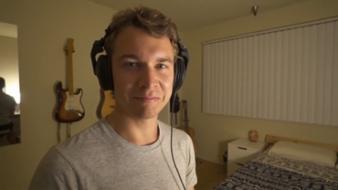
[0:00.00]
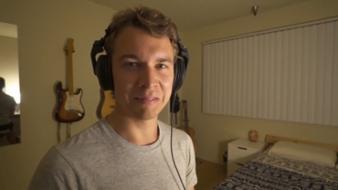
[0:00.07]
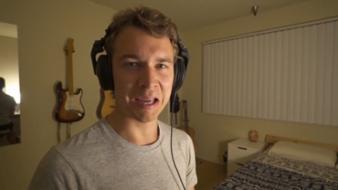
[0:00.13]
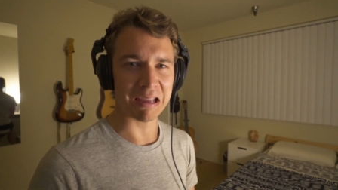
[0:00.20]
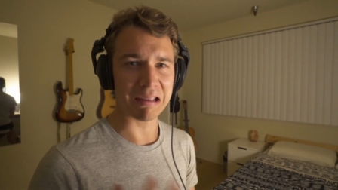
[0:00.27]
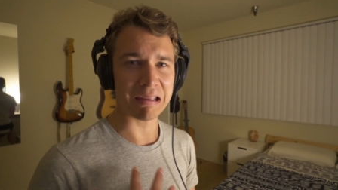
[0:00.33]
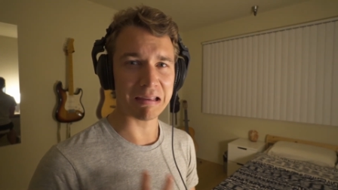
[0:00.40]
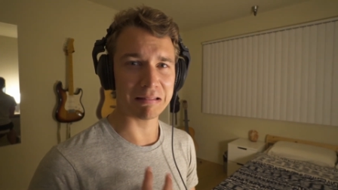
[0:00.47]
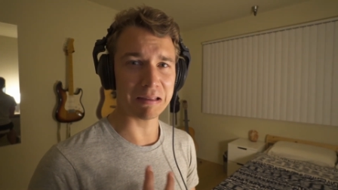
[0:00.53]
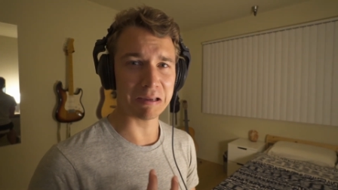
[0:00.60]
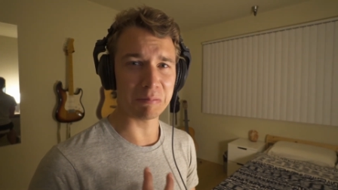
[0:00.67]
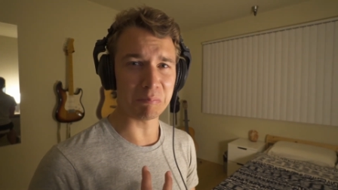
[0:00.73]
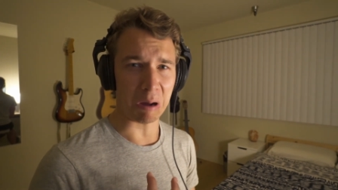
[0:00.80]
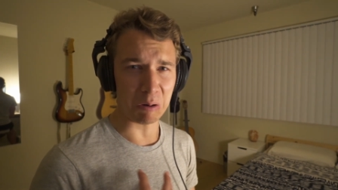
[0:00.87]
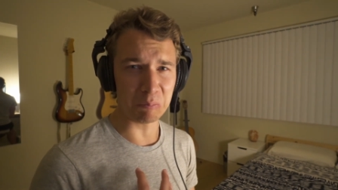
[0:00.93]

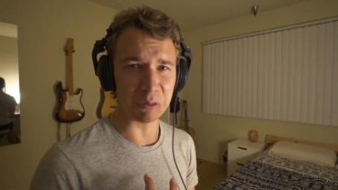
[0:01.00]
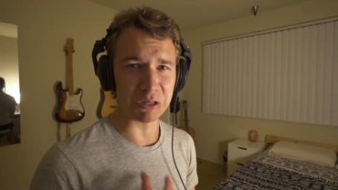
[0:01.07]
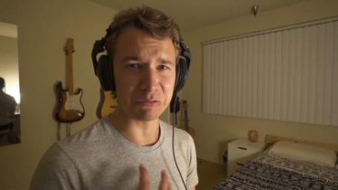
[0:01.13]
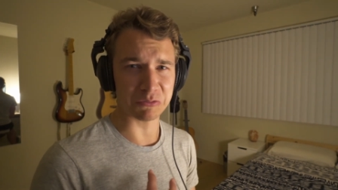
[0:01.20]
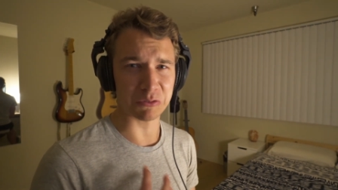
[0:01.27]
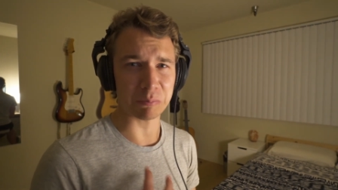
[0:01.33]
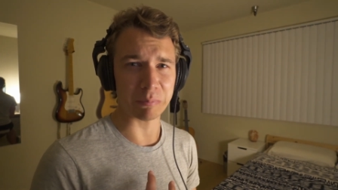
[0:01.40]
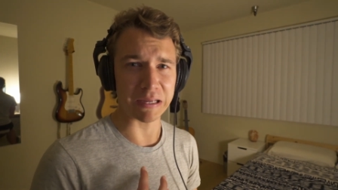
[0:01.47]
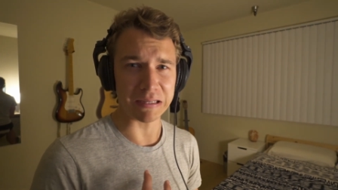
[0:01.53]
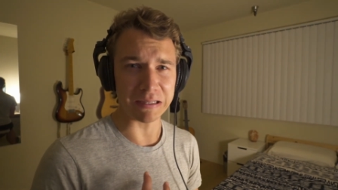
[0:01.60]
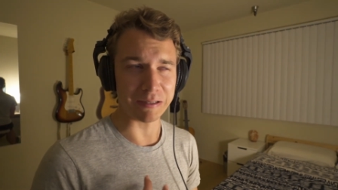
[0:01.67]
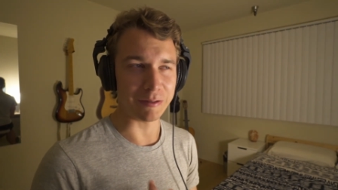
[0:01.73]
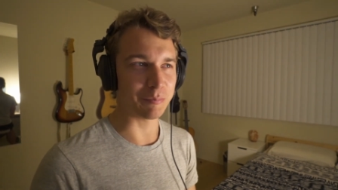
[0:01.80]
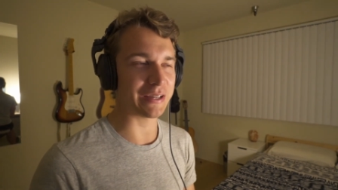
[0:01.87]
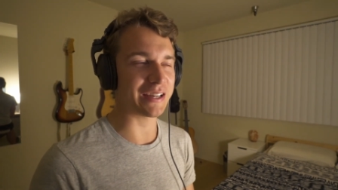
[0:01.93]
healing moment for
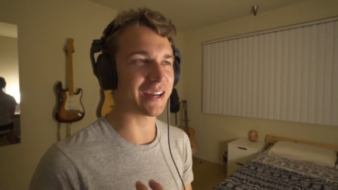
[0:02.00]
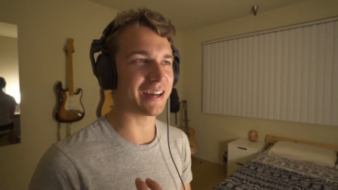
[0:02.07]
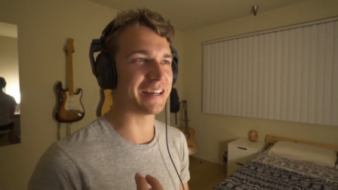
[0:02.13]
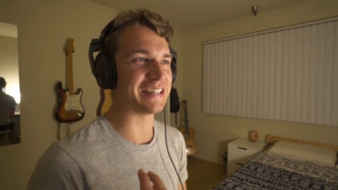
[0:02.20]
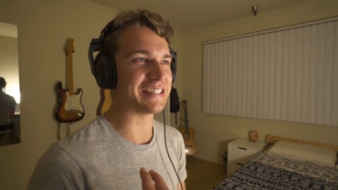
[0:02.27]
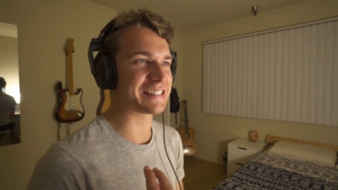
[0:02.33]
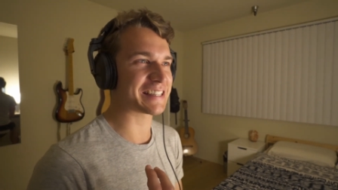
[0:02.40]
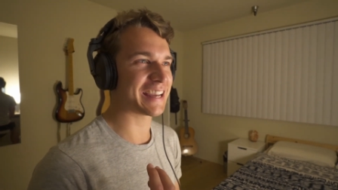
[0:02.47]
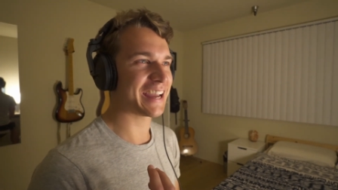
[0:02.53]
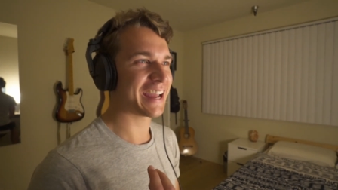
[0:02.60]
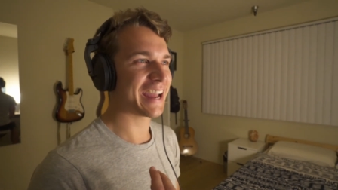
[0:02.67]
me, because